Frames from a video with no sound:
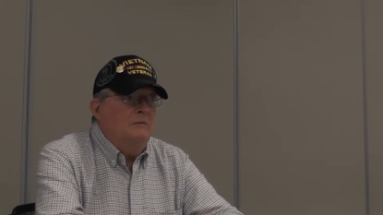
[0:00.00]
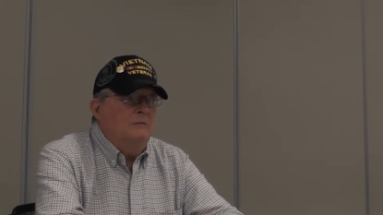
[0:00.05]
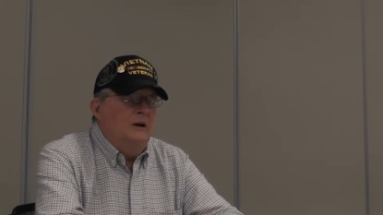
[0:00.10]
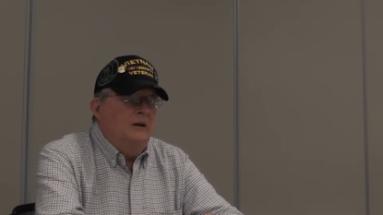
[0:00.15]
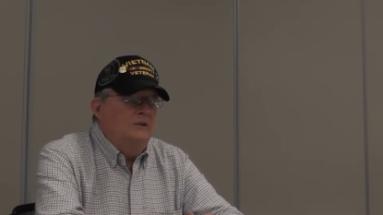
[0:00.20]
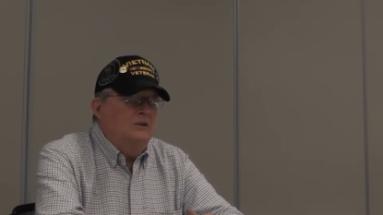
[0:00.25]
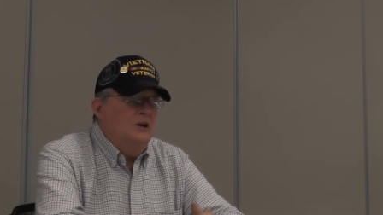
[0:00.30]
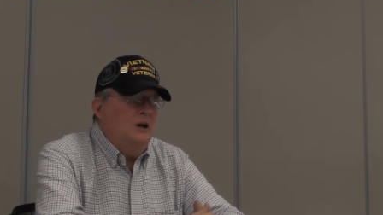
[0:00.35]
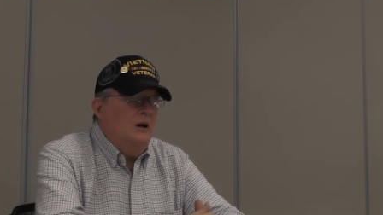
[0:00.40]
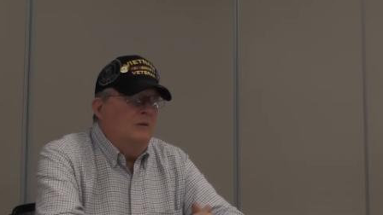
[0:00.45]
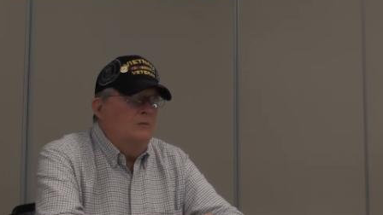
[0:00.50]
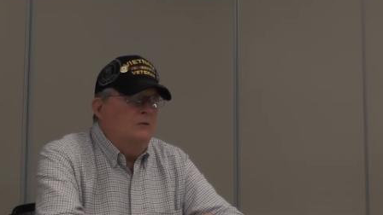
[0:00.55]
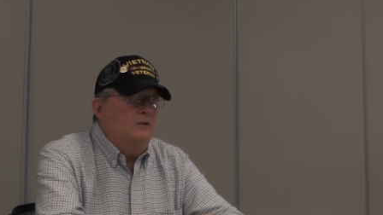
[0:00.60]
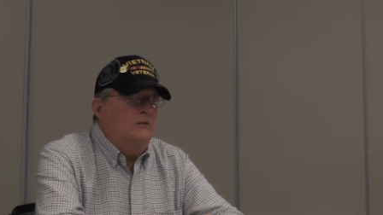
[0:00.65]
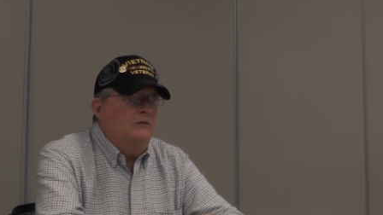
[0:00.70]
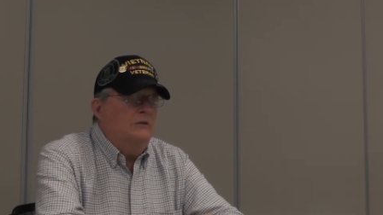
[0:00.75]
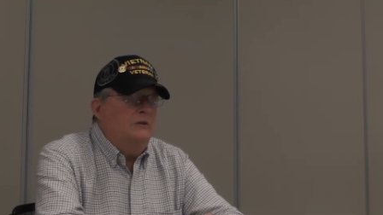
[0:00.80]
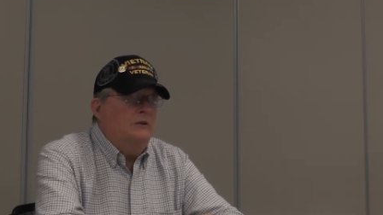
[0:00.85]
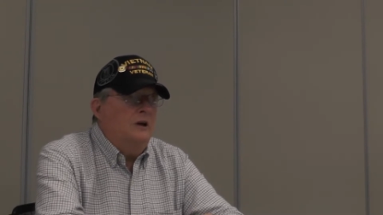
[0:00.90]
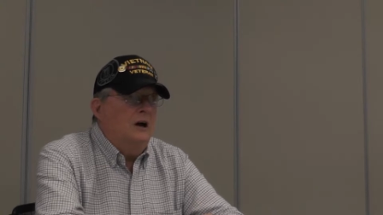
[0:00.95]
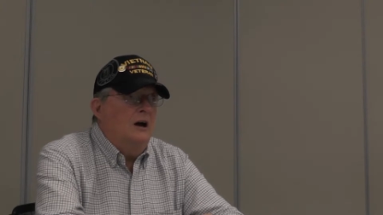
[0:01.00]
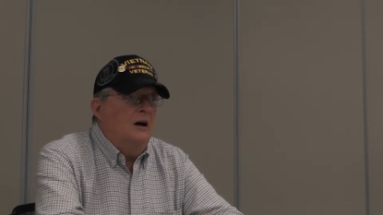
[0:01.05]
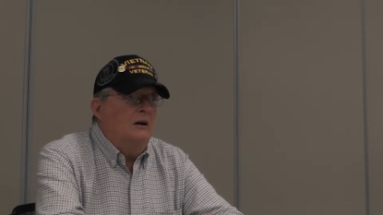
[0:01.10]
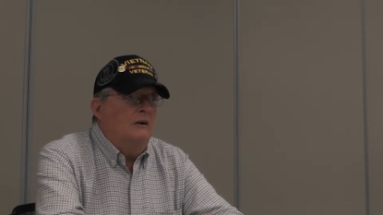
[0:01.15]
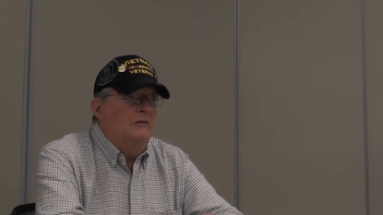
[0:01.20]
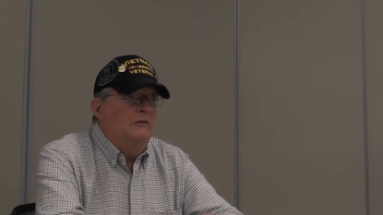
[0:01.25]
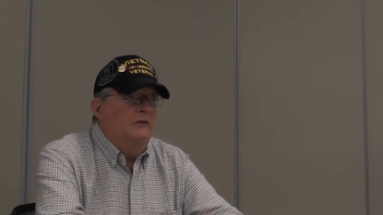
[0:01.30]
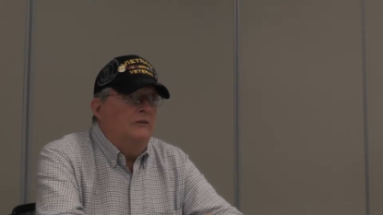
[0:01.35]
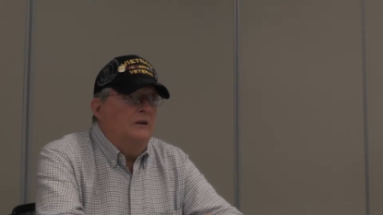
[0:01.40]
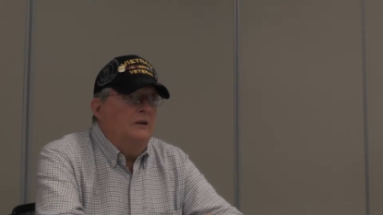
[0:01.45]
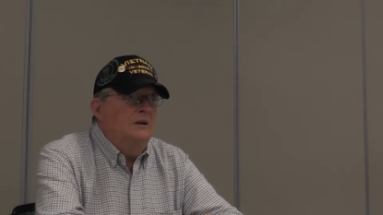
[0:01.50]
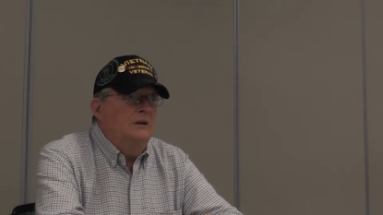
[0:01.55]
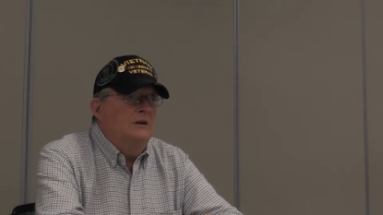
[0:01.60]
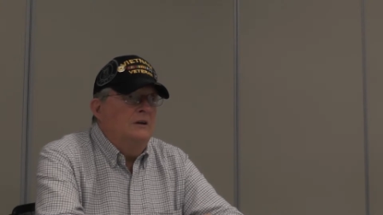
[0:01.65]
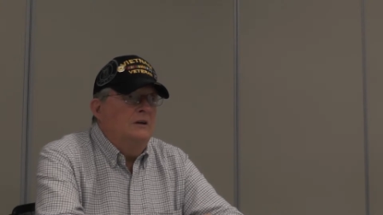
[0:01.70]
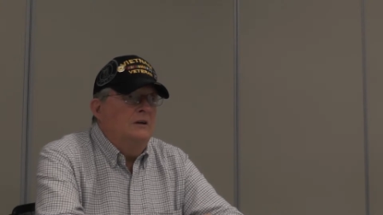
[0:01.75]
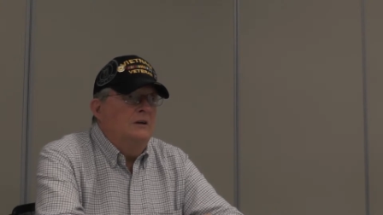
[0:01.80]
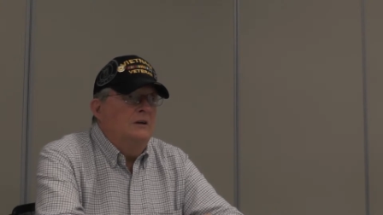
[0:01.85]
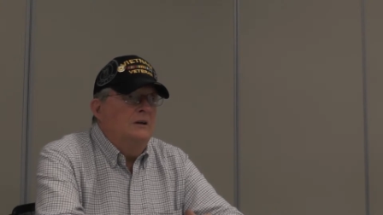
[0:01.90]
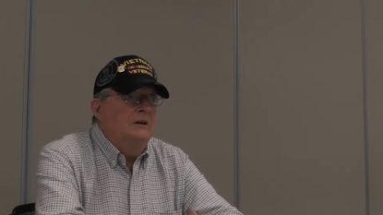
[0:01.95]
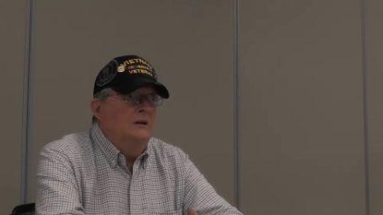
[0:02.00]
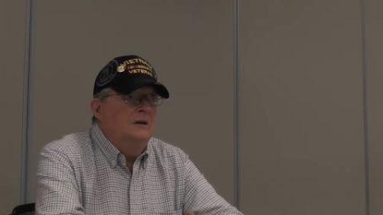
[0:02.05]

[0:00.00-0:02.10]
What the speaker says: My job was photography and